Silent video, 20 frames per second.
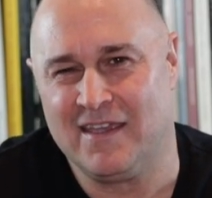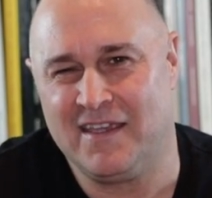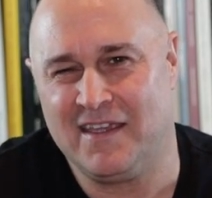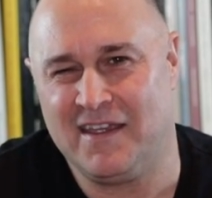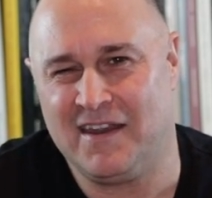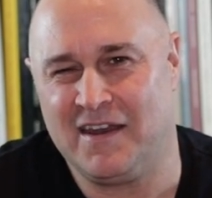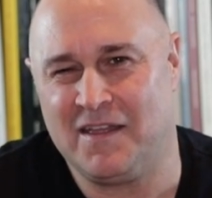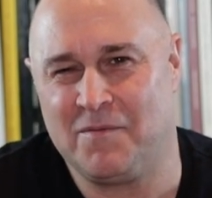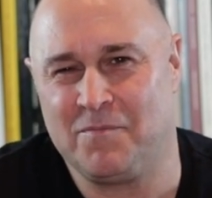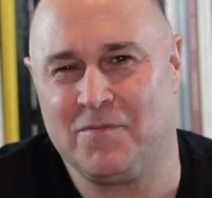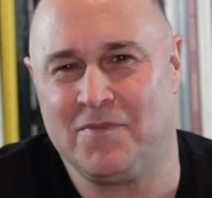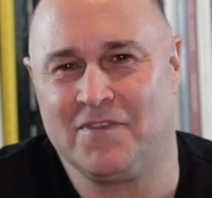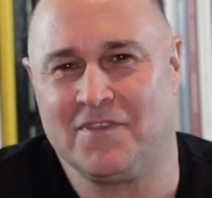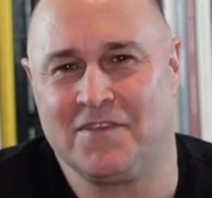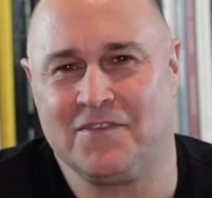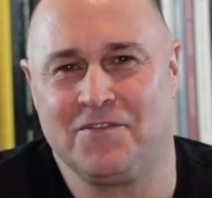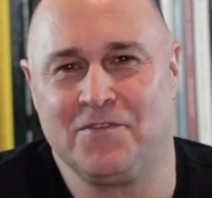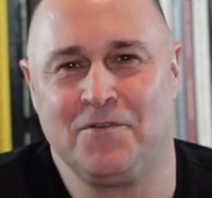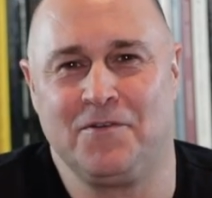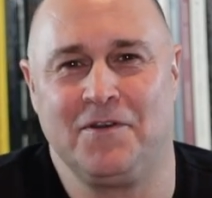and I'm
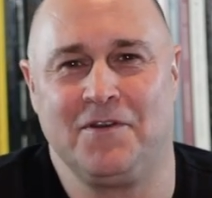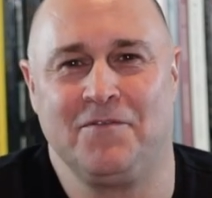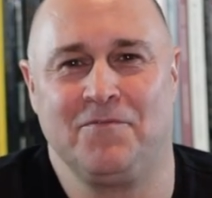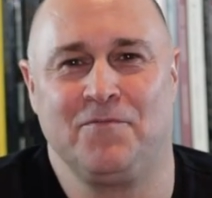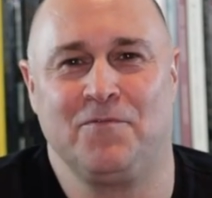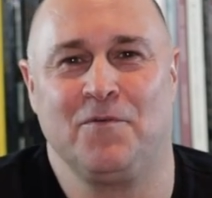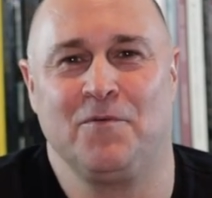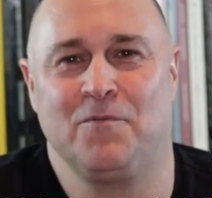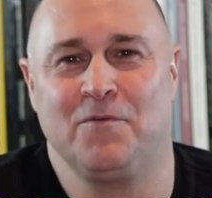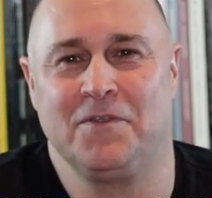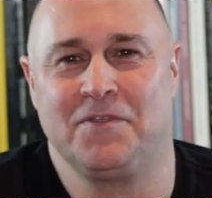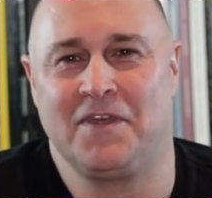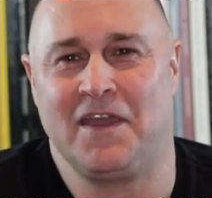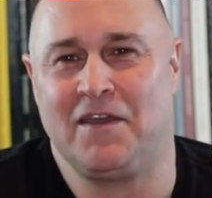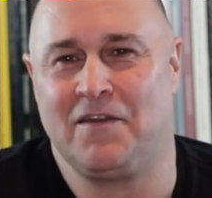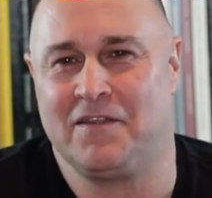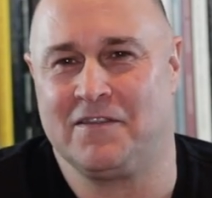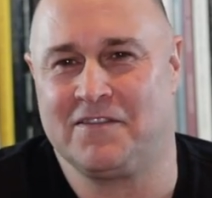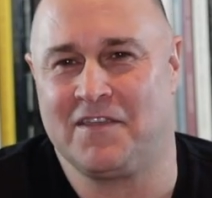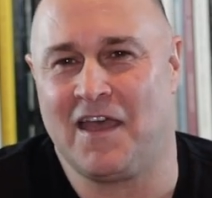sort of
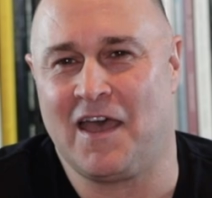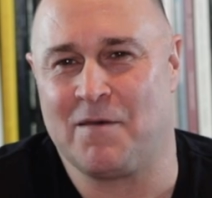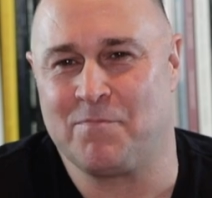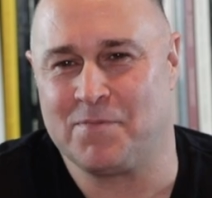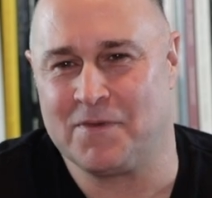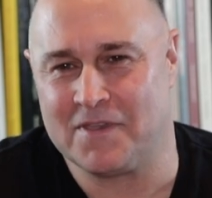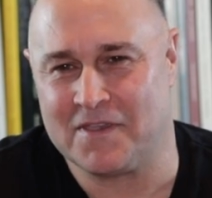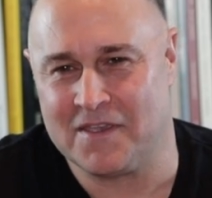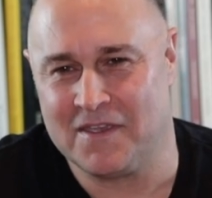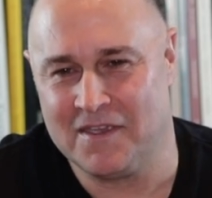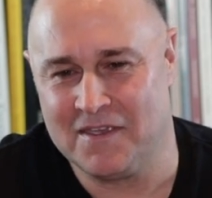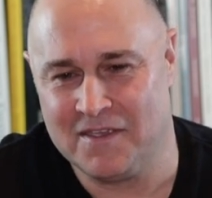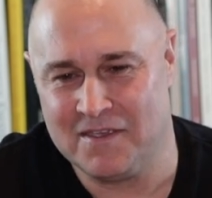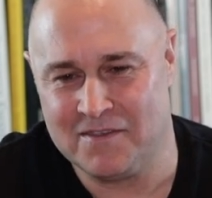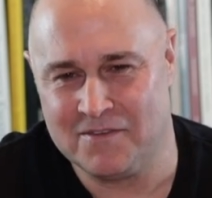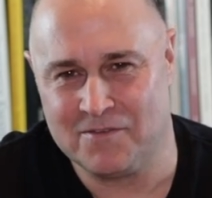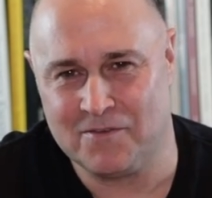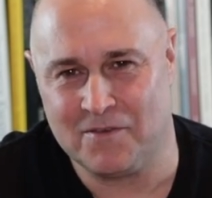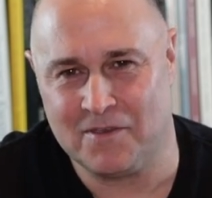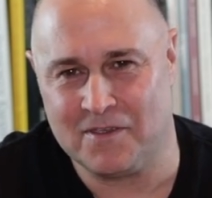without a topic.
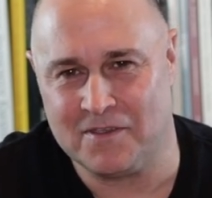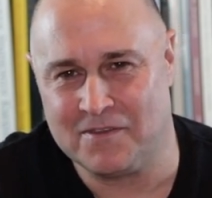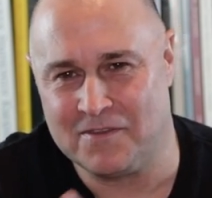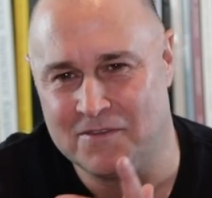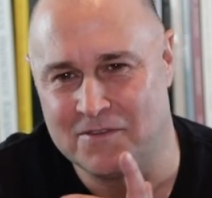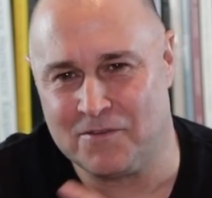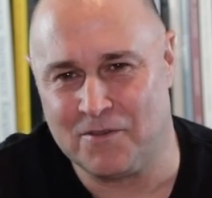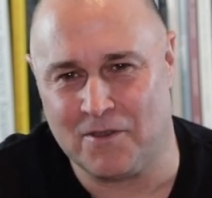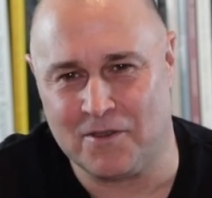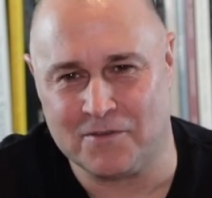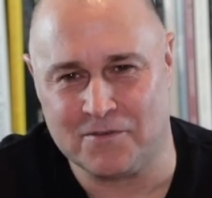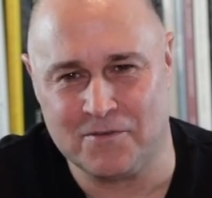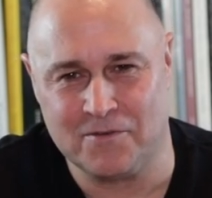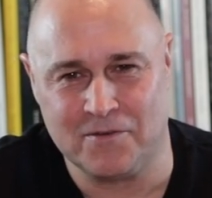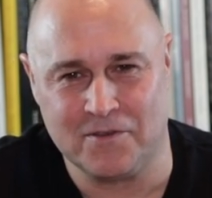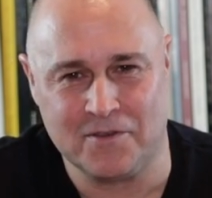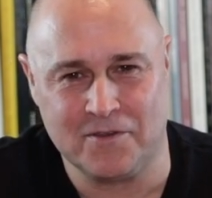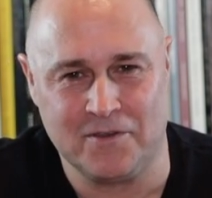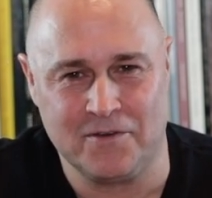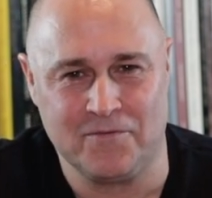So I talked
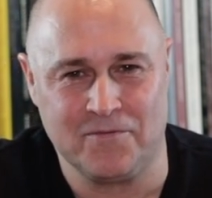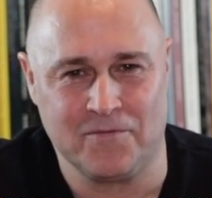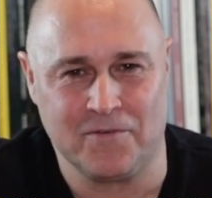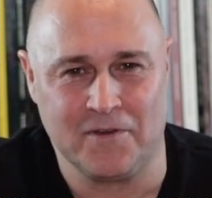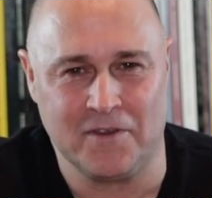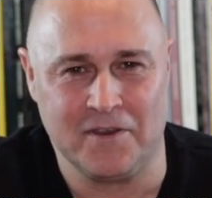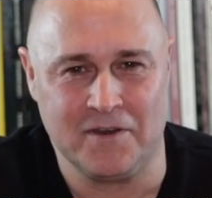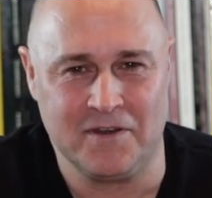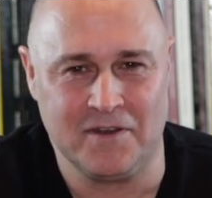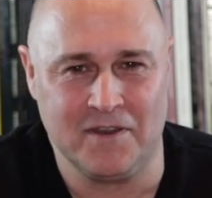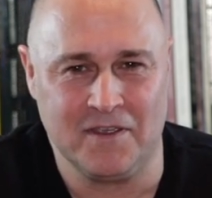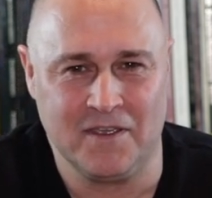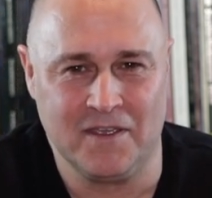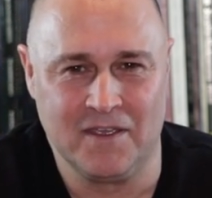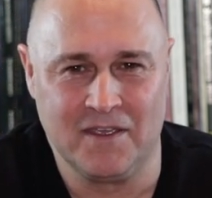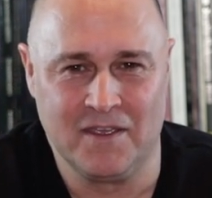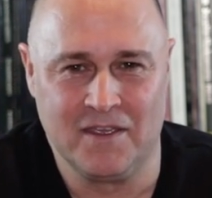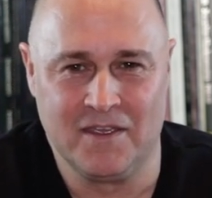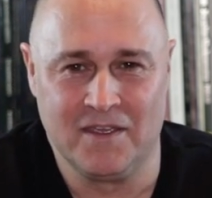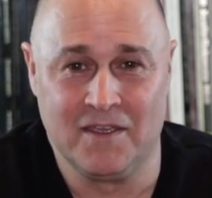to a good friend
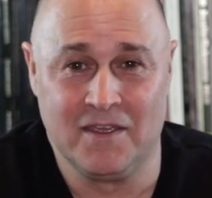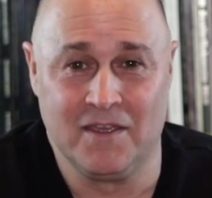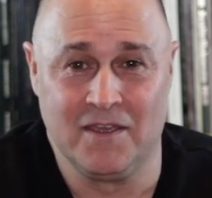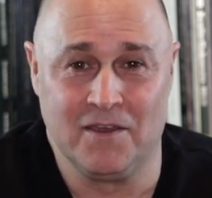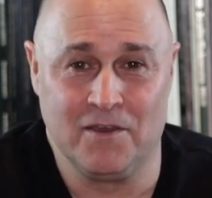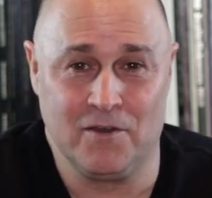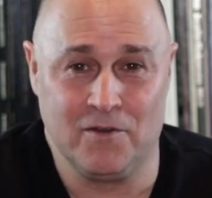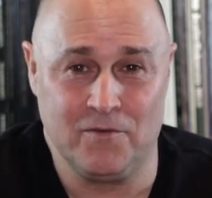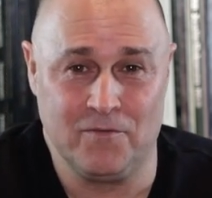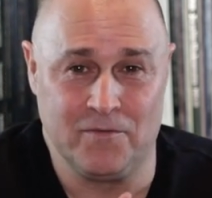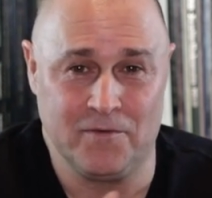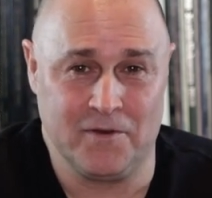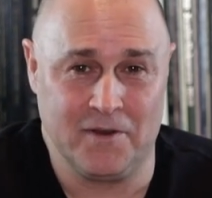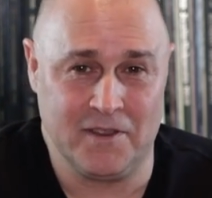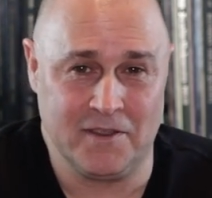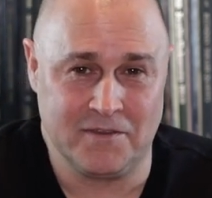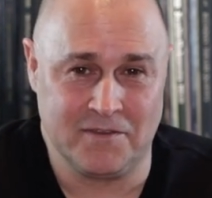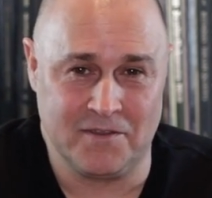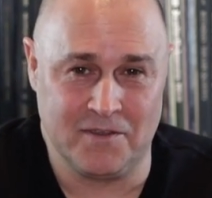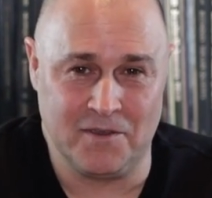over
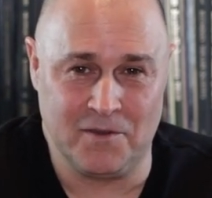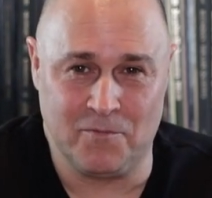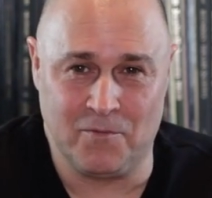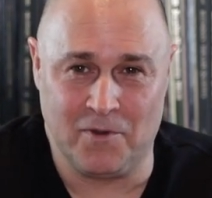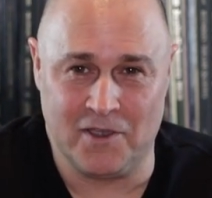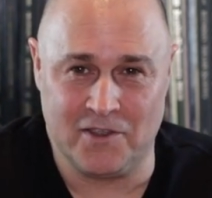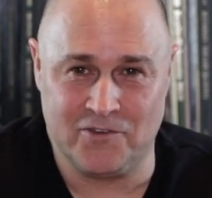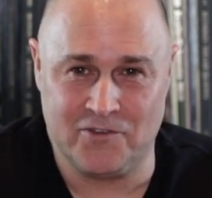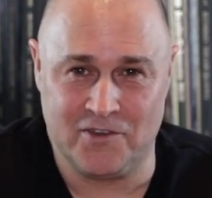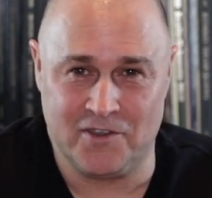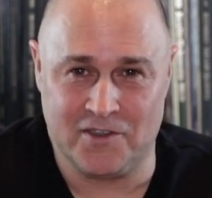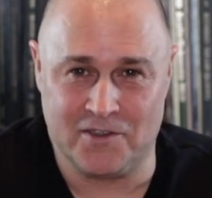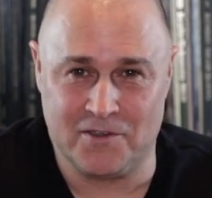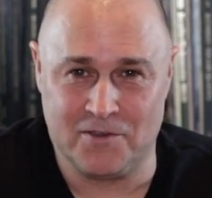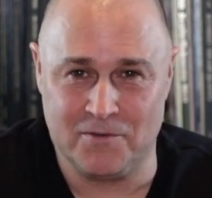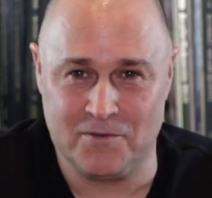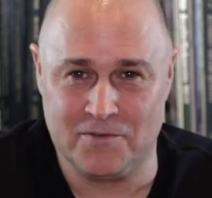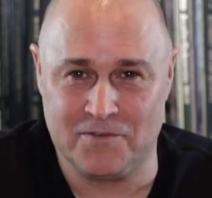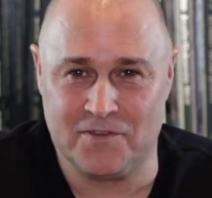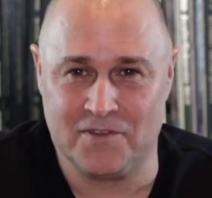at YG
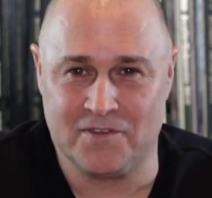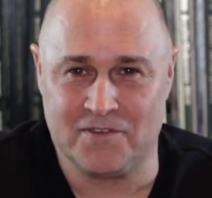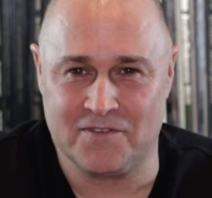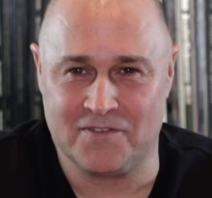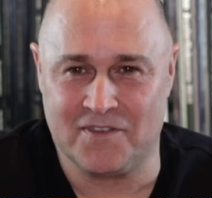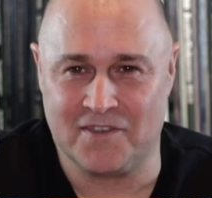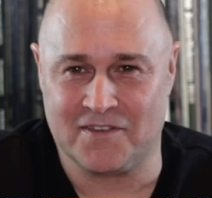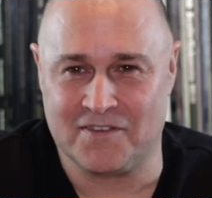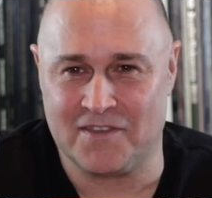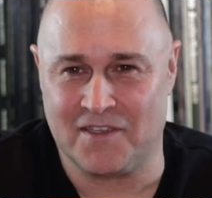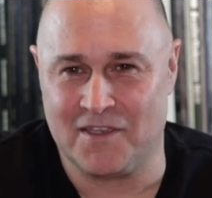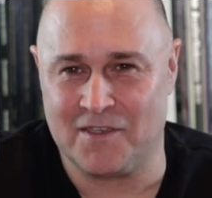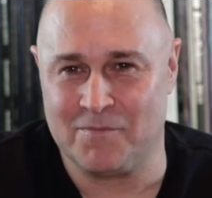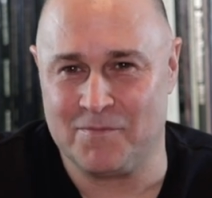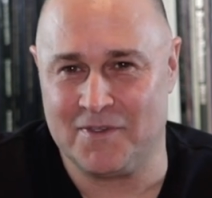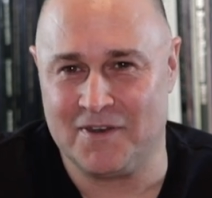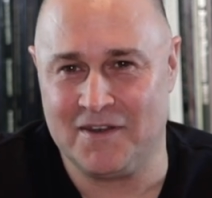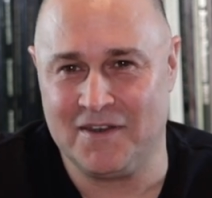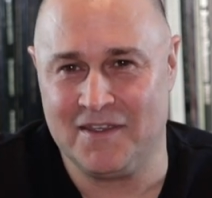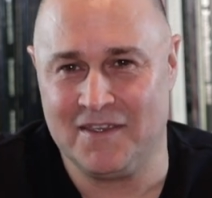Acoustics, Dick
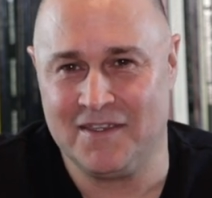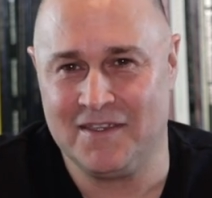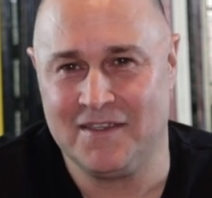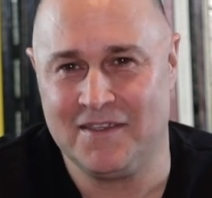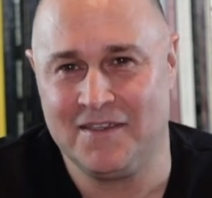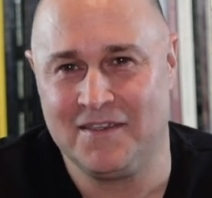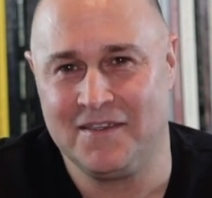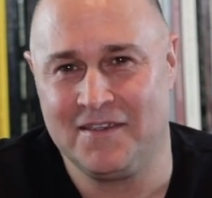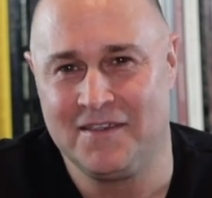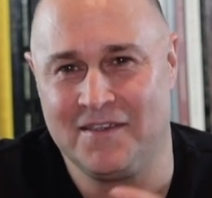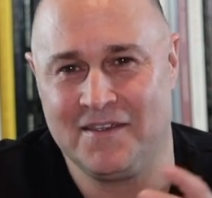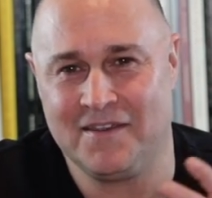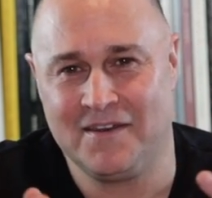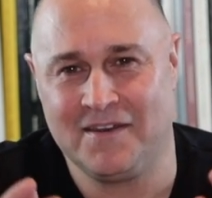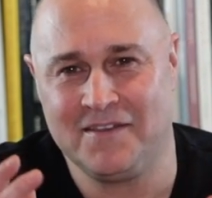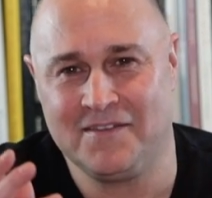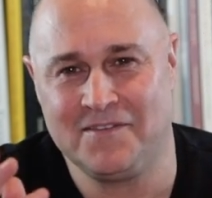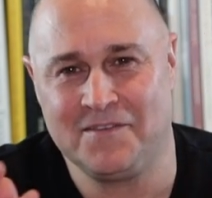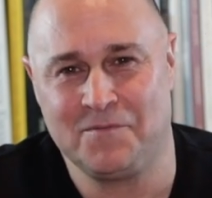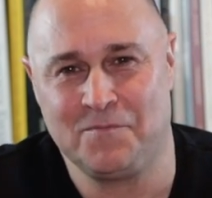Diamond, and
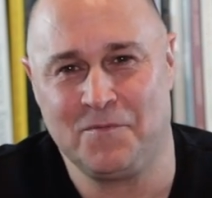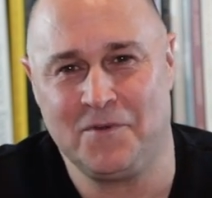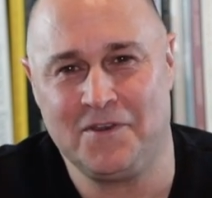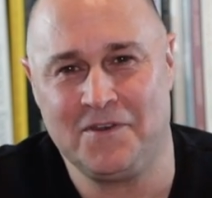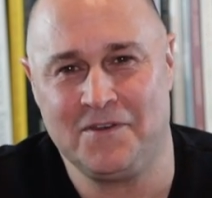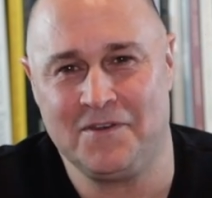I said,